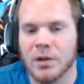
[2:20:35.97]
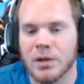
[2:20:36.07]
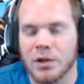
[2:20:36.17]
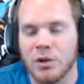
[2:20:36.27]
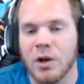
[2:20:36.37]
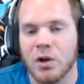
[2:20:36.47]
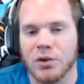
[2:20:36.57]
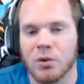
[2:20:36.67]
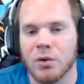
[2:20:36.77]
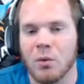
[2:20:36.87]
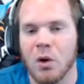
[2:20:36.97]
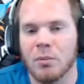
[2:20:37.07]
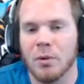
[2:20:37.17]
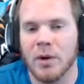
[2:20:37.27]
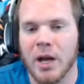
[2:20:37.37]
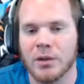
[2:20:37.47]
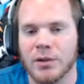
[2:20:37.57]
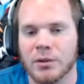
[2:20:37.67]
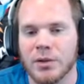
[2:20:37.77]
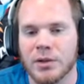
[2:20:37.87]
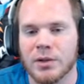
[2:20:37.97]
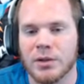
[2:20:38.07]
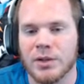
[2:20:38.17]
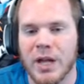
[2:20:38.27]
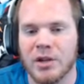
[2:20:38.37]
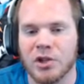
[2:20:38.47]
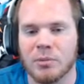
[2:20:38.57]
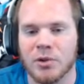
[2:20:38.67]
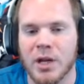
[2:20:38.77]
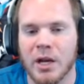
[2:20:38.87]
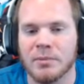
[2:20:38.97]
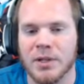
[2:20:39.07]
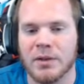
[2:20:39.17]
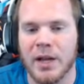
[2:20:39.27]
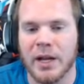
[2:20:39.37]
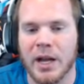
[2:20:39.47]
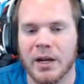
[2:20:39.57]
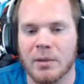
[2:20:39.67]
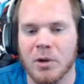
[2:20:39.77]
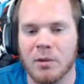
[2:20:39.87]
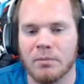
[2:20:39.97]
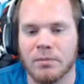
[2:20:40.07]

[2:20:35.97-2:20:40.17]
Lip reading: You can also hold the wall, but what I'll do is you slash a couple times, get that guy to come up.